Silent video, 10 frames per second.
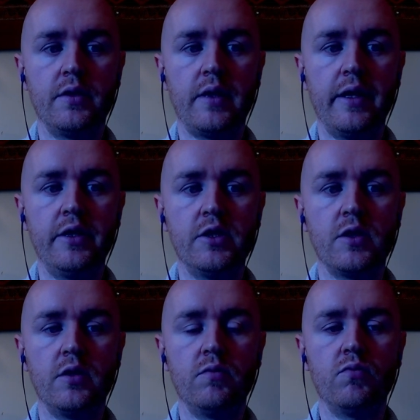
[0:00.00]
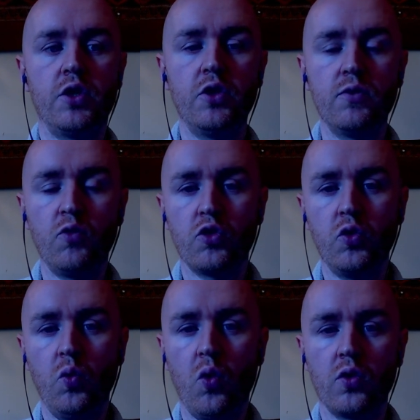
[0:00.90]
that is geared more
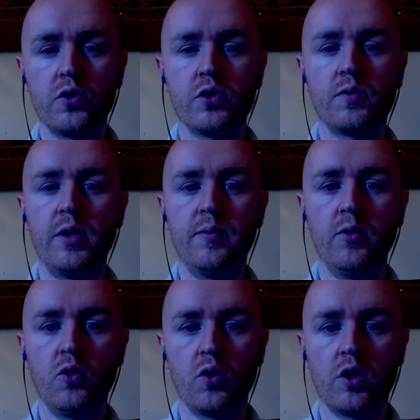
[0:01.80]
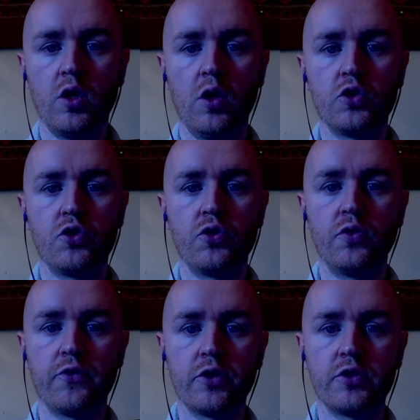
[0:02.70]
towards people who are in college or
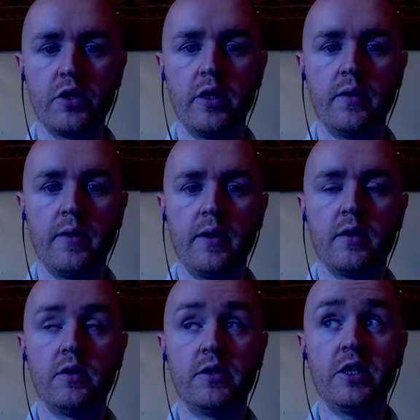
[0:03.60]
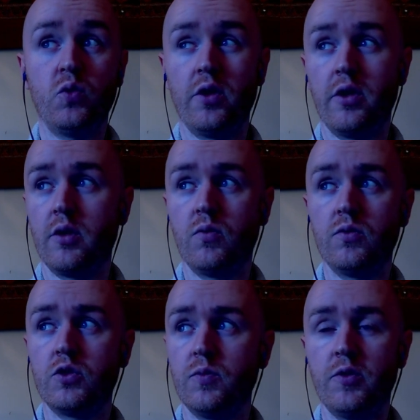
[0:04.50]
university because that's where
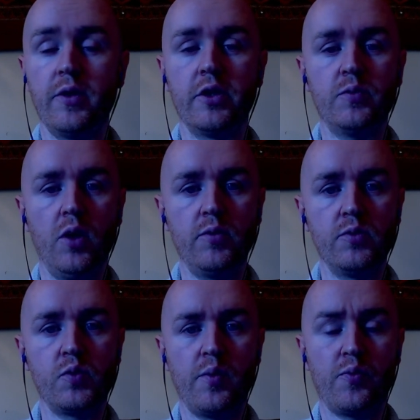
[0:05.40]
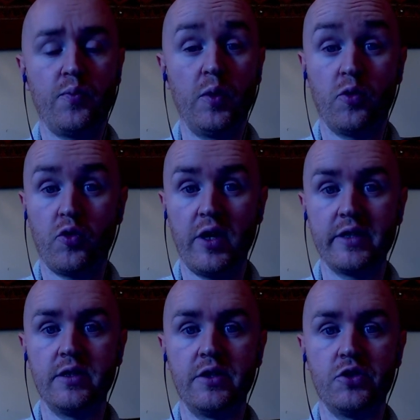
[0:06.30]
some of the biggest problems with
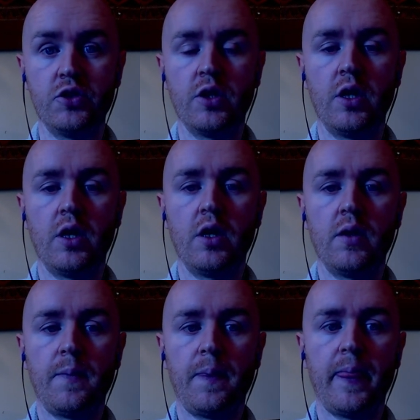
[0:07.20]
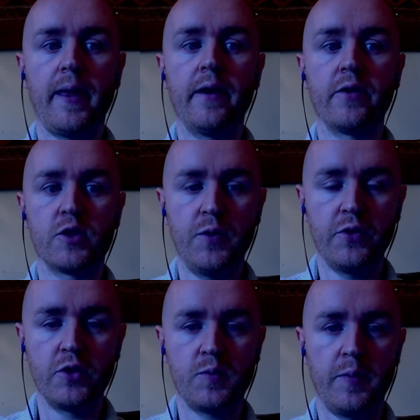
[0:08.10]
procrastination are
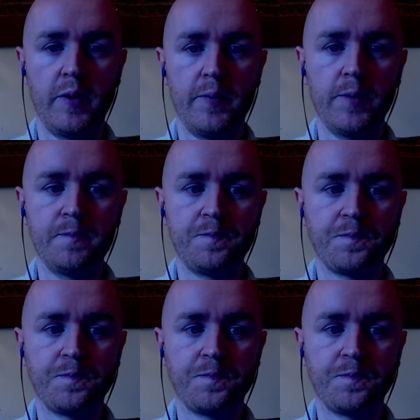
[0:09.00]
experienced by people.